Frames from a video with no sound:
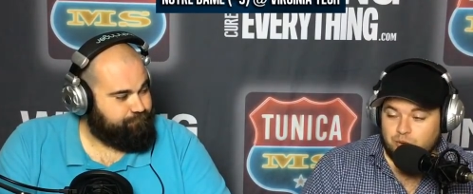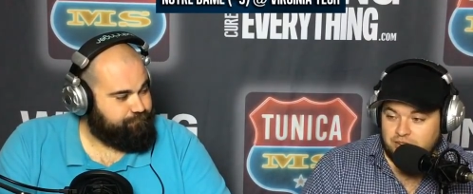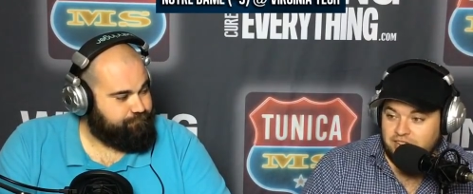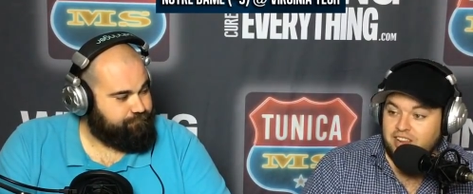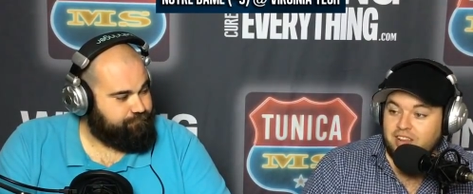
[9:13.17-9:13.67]
Speaker 1: went
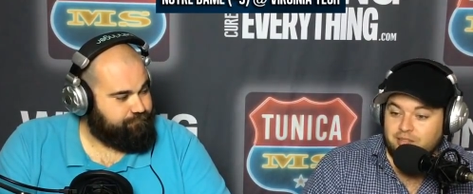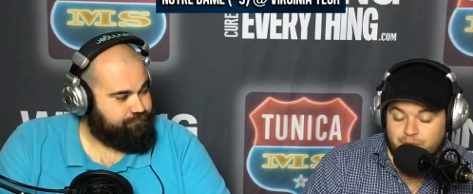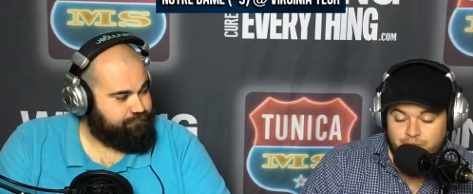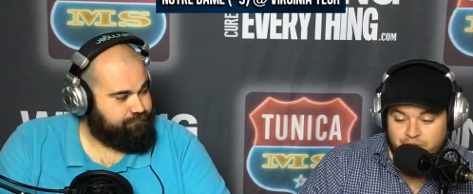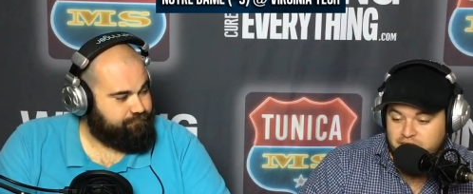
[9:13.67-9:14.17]
in? It,
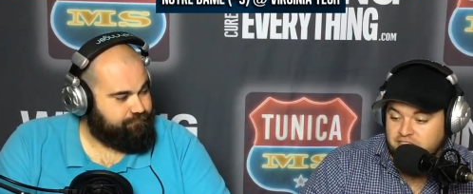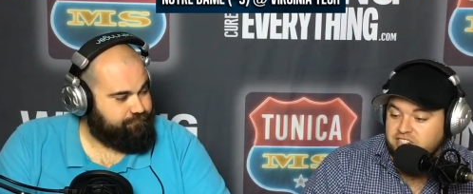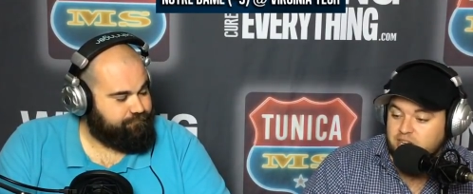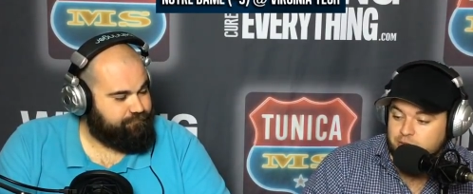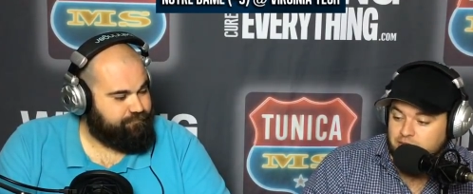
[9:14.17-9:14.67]
Virginia
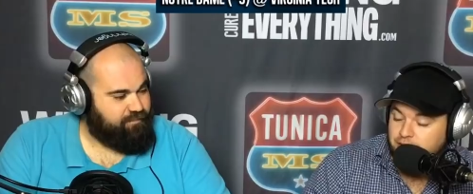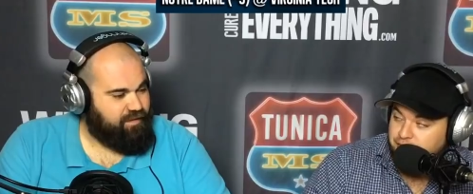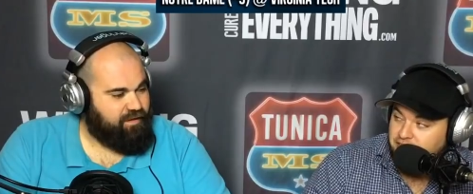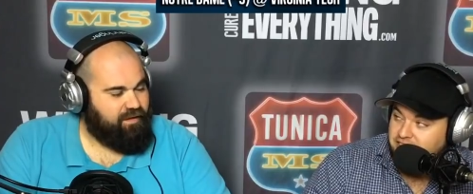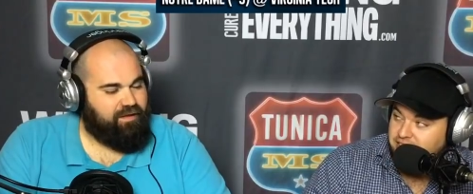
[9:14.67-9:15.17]
Tech was
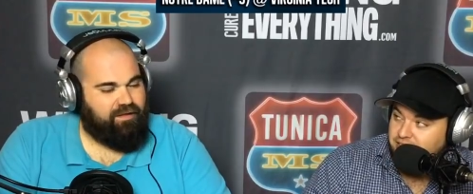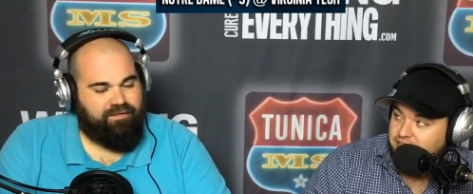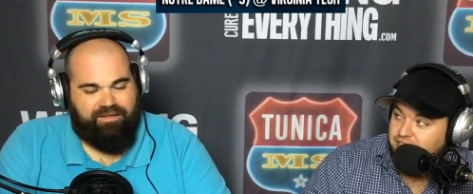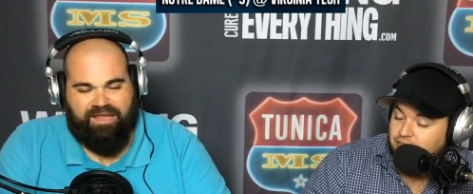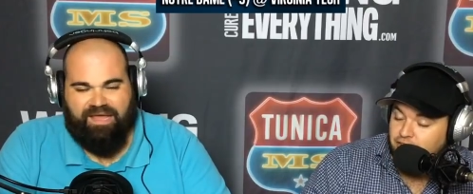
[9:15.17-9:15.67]
undefeated.
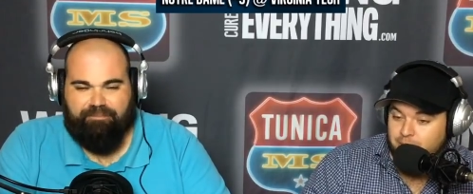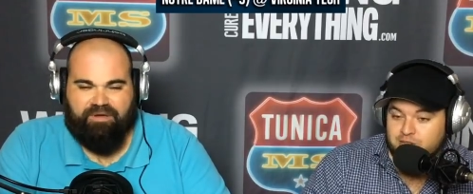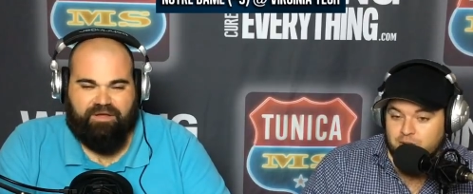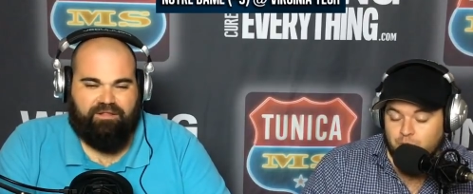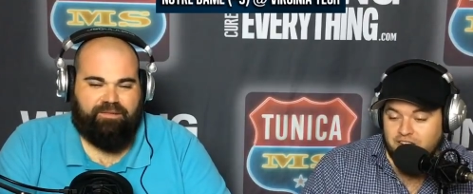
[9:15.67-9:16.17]
Yeah,
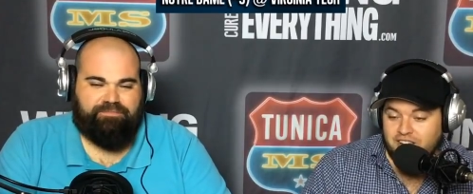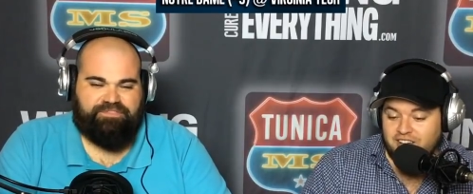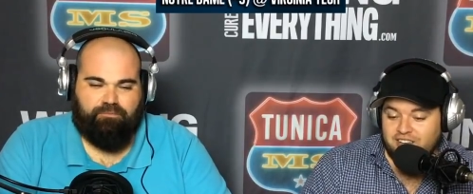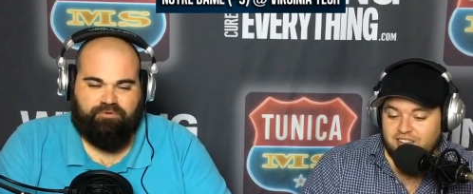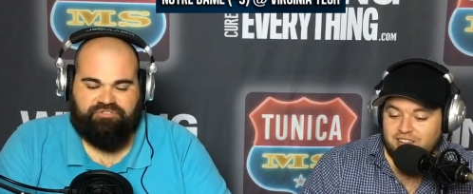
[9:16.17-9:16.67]
Clemson, Clemson went
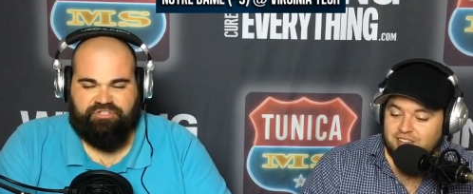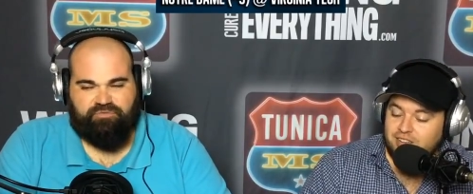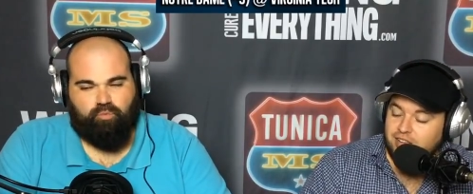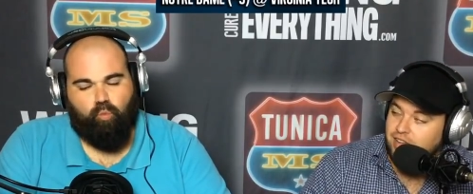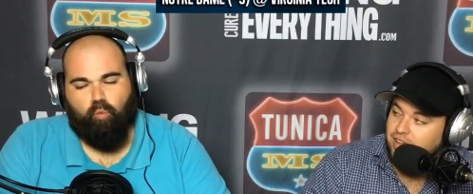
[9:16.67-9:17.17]
in. was
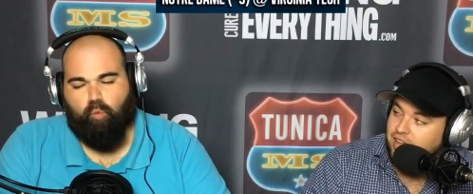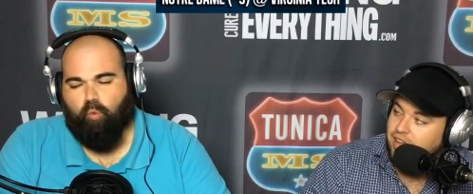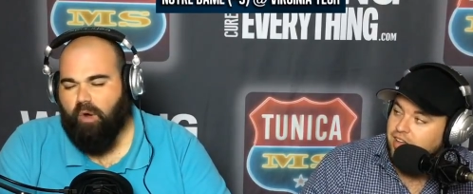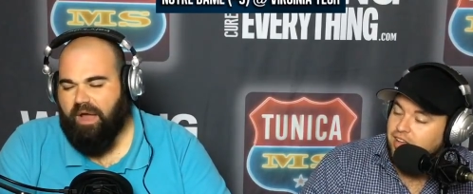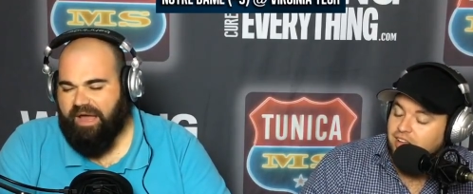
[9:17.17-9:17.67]
Speaker 2: just
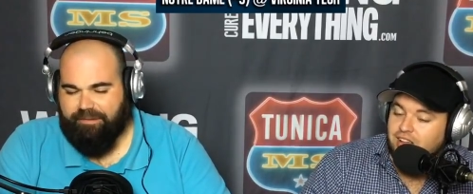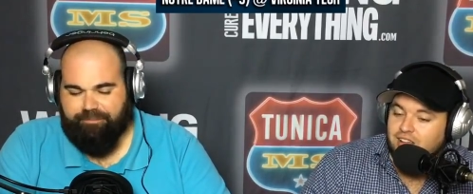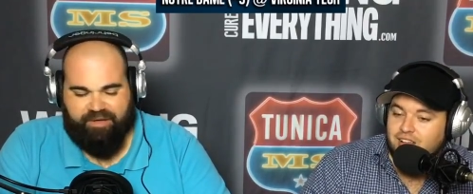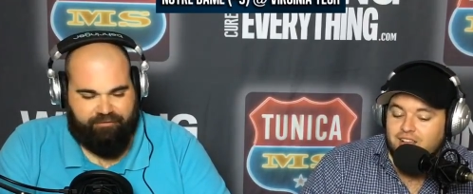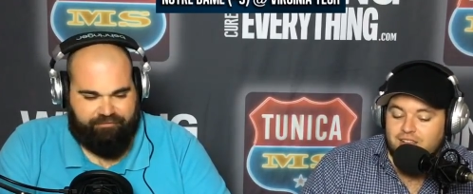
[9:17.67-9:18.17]
way
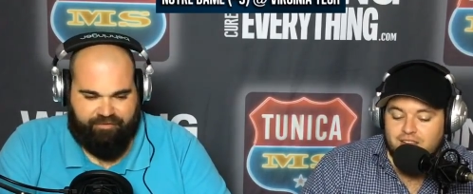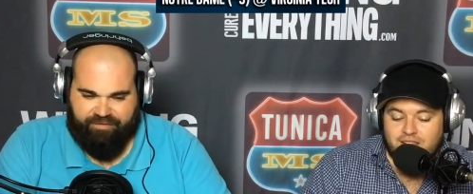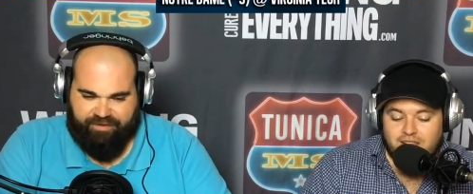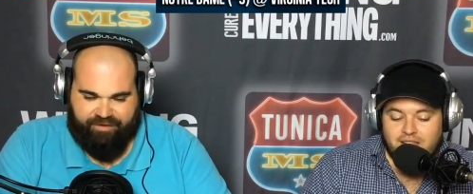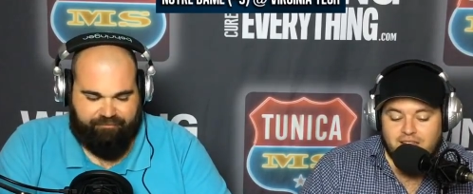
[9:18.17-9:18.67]
better than
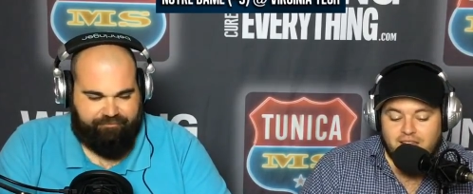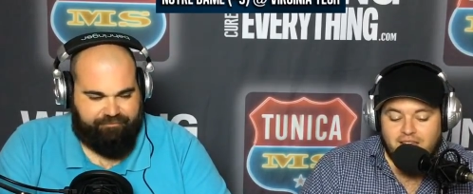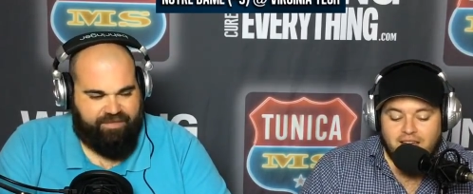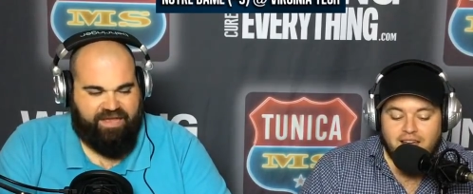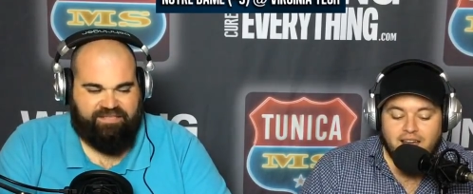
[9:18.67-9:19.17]
them.
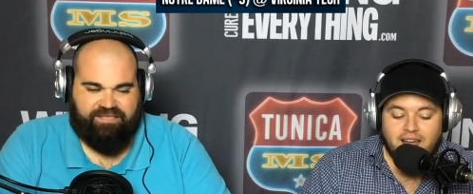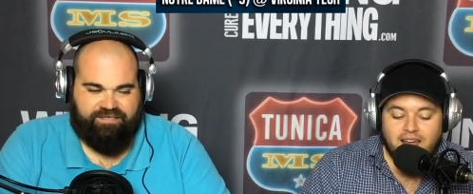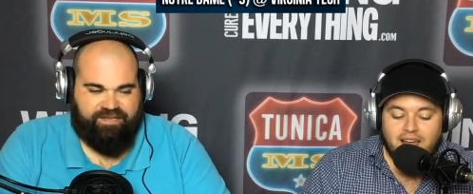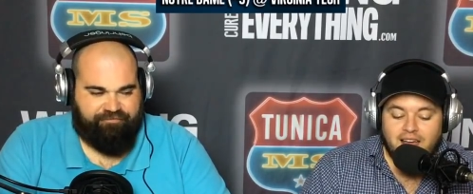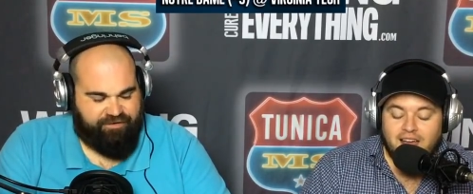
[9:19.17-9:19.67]
That's a
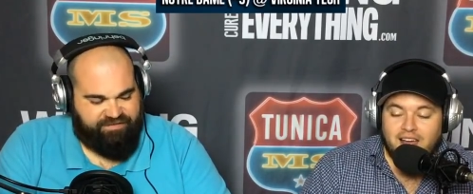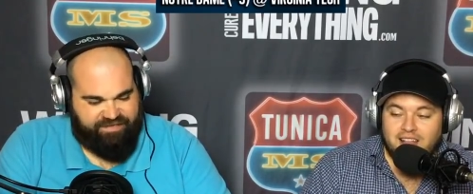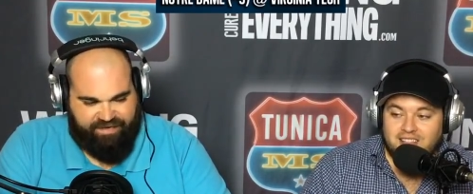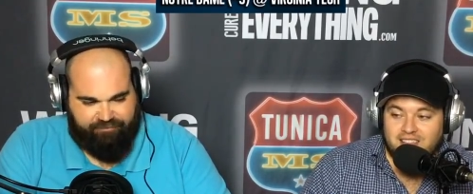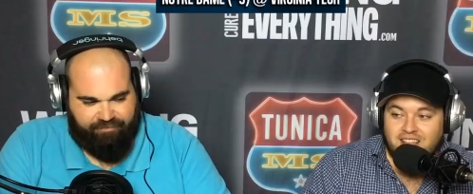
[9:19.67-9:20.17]
different
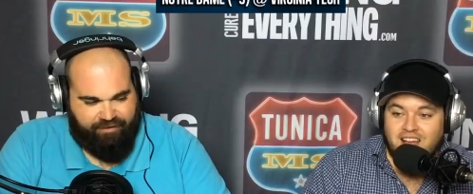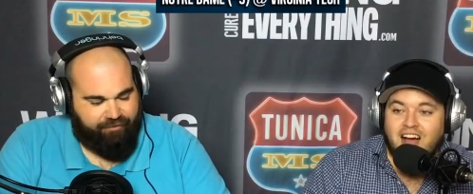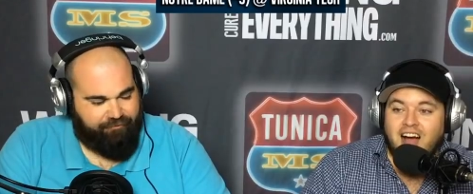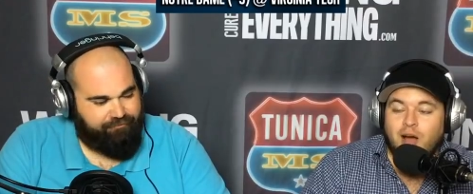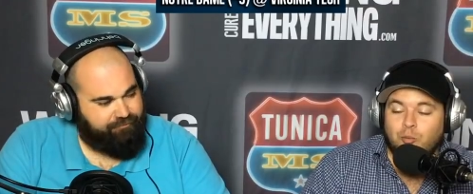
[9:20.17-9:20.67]
team,
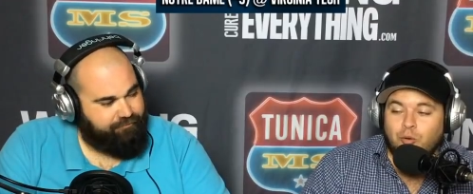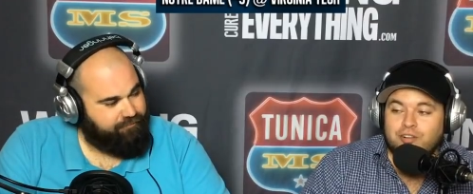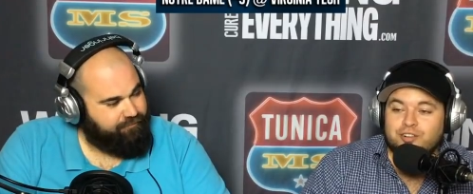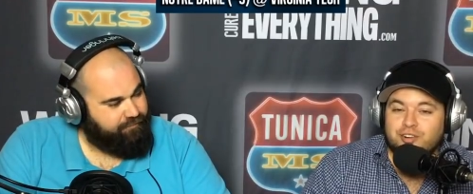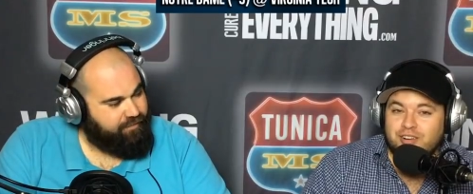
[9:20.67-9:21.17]
though.
Speaker 1: I
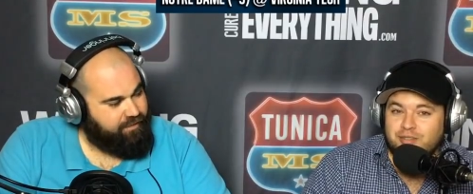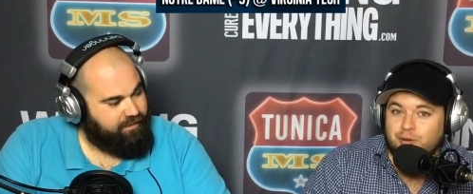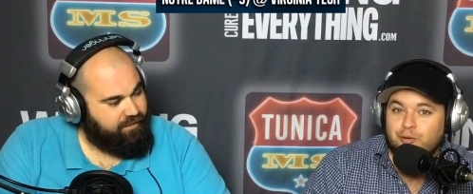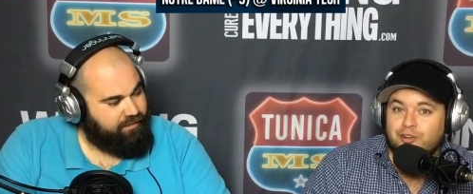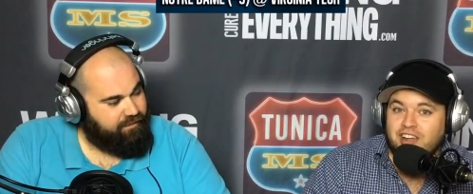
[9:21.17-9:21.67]
wonder if
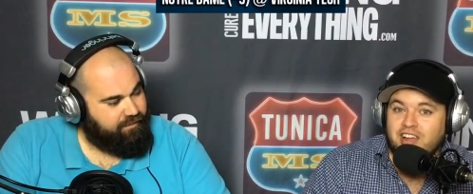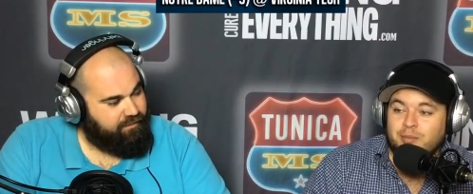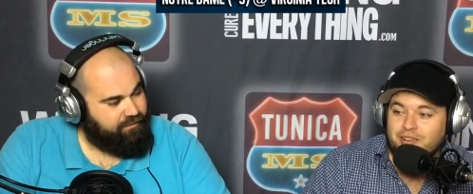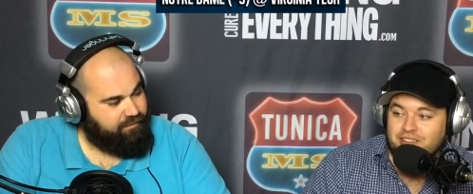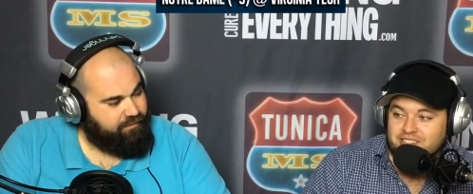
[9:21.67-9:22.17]
Notre
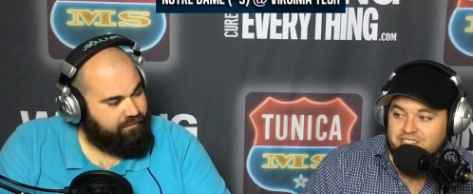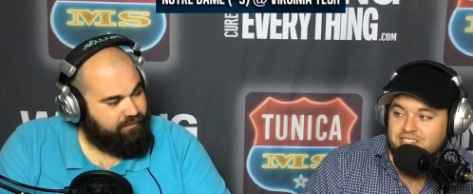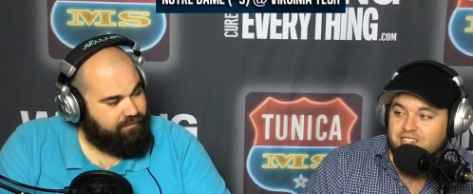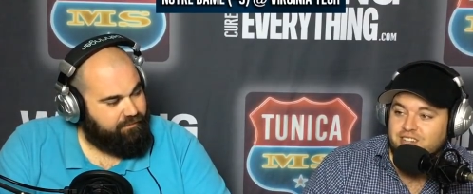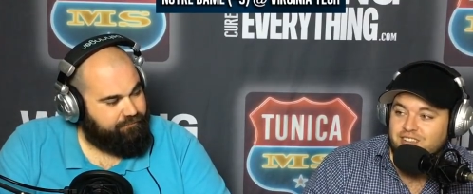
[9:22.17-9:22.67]
Dame is